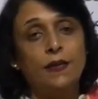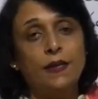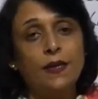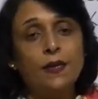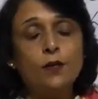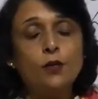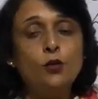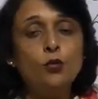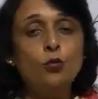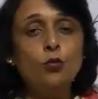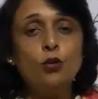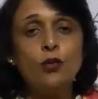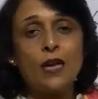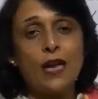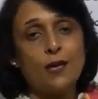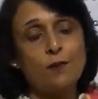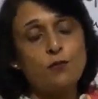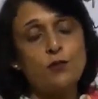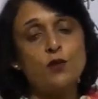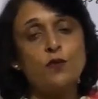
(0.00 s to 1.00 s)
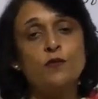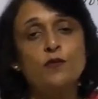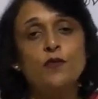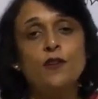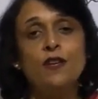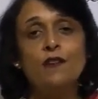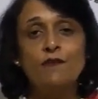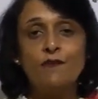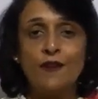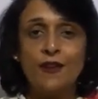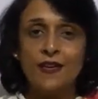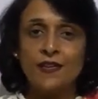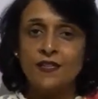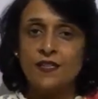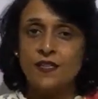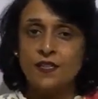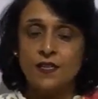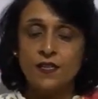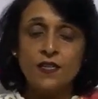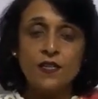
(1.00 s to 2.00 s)
There are two types of
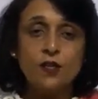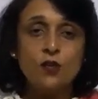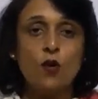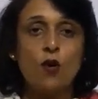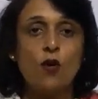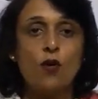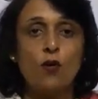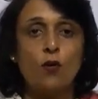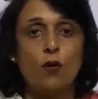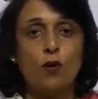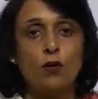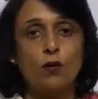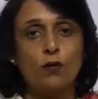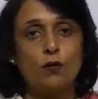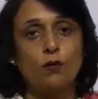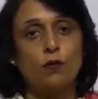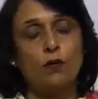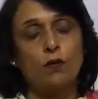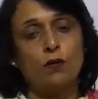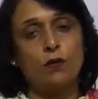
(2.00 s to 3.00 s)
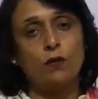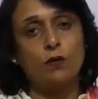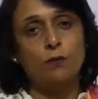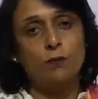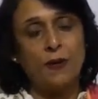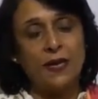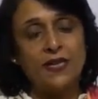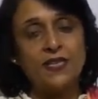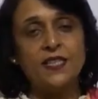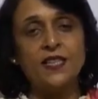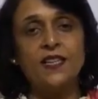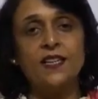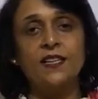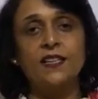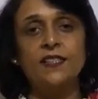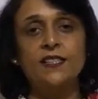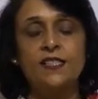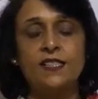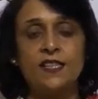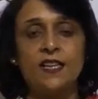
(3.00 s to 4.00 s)
reflexes uh,
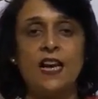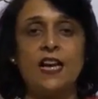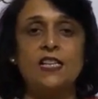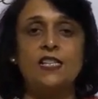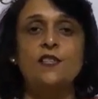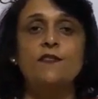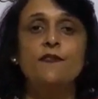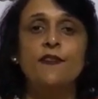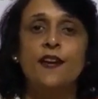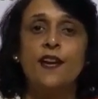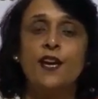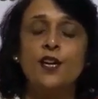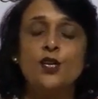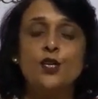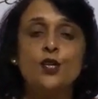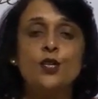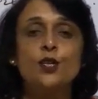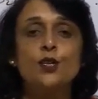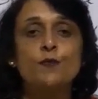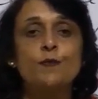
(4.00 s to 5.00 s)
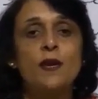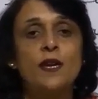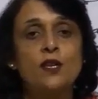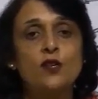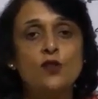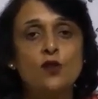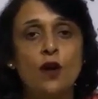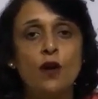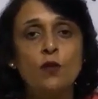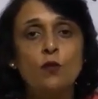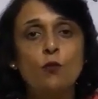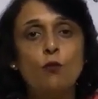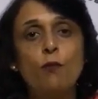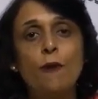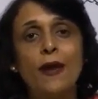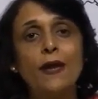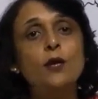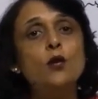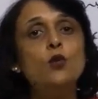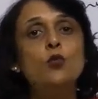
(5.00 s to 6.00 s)
basically this classification is based on
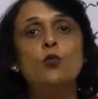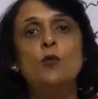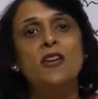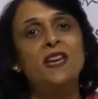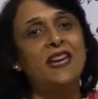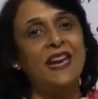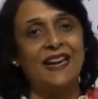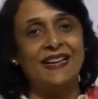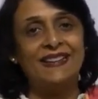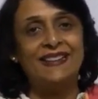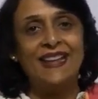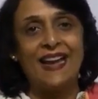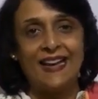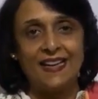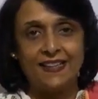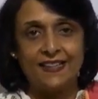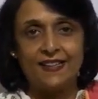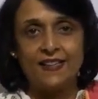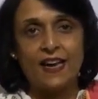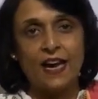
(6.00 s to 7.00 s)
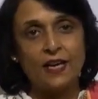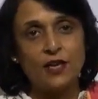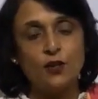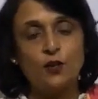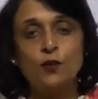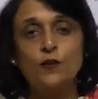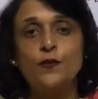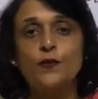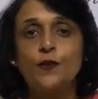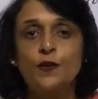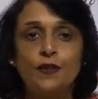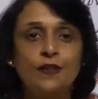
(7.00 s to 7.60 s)
when do we get that kind of